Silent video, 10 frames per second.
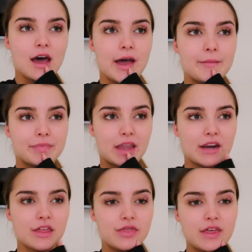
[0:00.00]

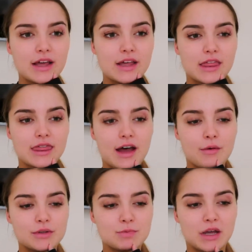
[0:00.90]
I think
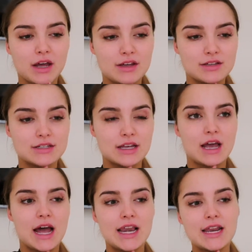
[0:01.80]
that was because
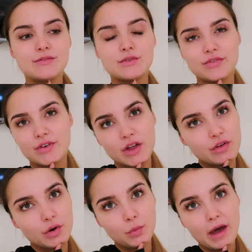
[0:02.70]
I lived
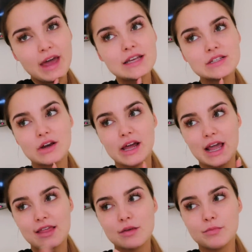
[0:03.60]
further away, so
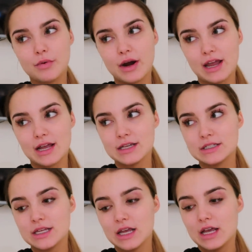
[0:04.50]
like in the
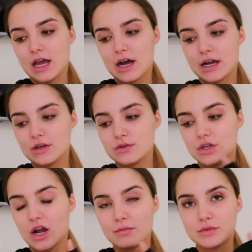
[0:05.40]
breaks I
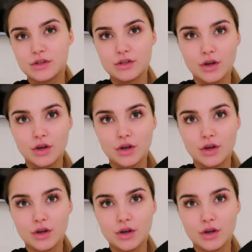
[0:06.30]
used to go